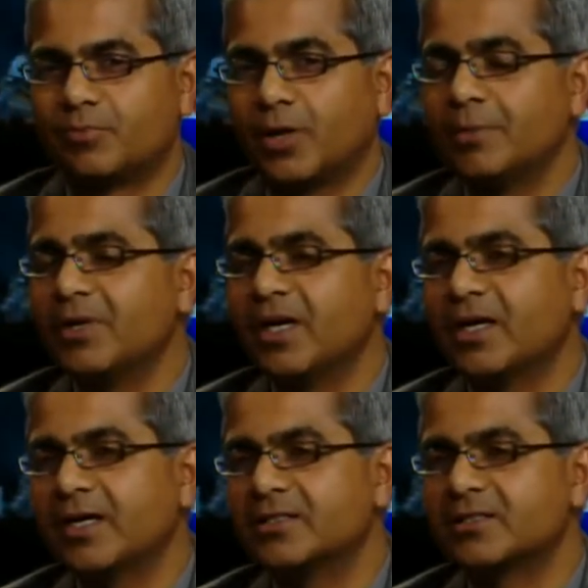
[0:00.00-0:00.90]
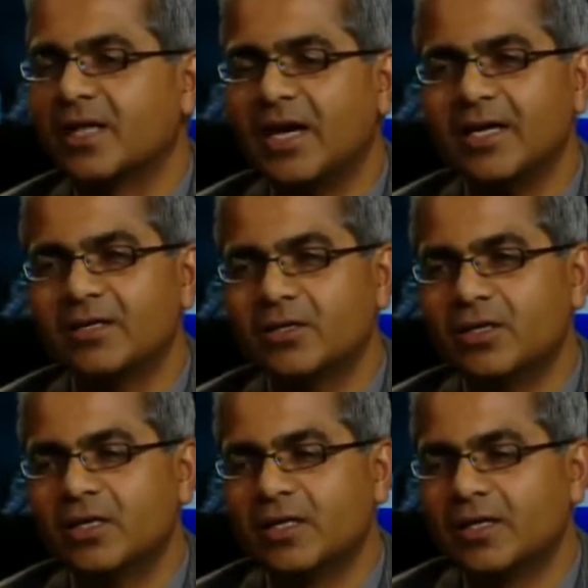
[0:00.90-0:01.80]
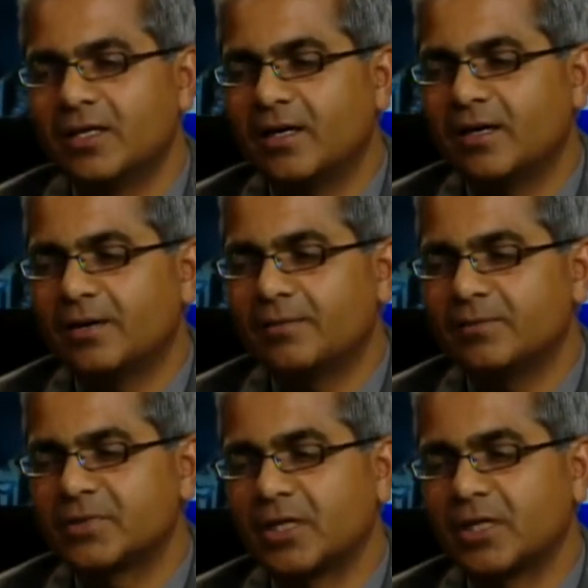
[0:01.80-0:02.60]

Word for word: permanently is not a good um,